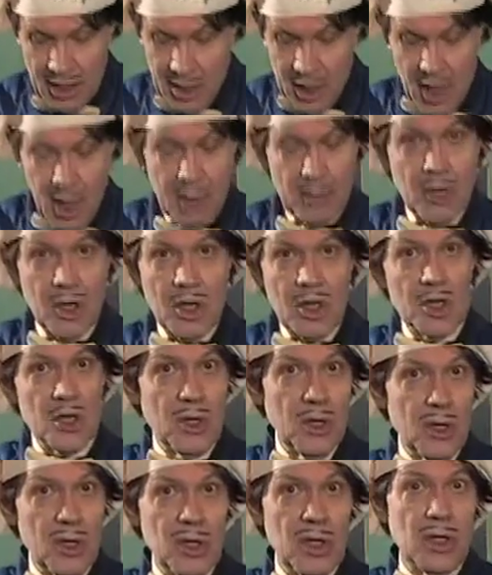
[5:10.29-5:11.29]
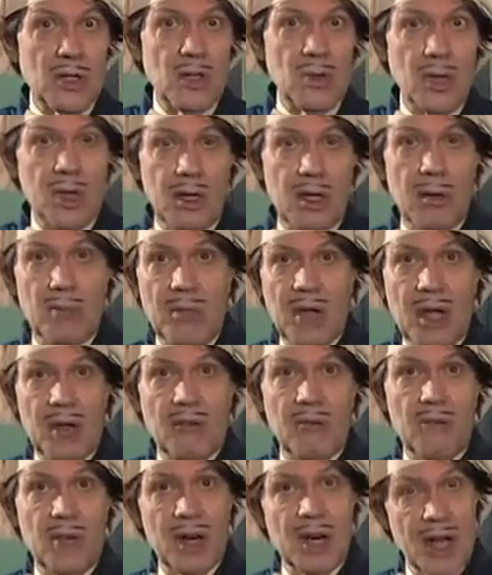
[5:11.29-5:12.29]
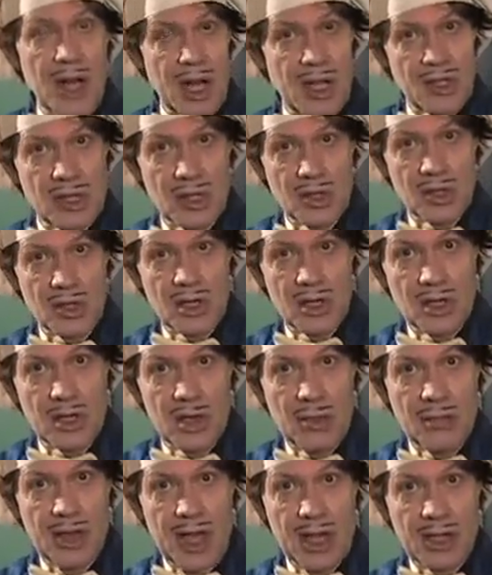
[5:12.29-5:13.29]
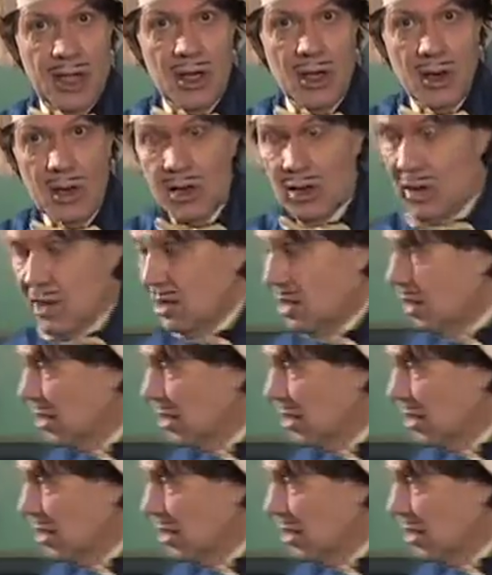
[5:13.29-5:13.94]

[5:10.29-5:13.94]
Now I'm going to show you the trick that Manfred has. He's going to go back here.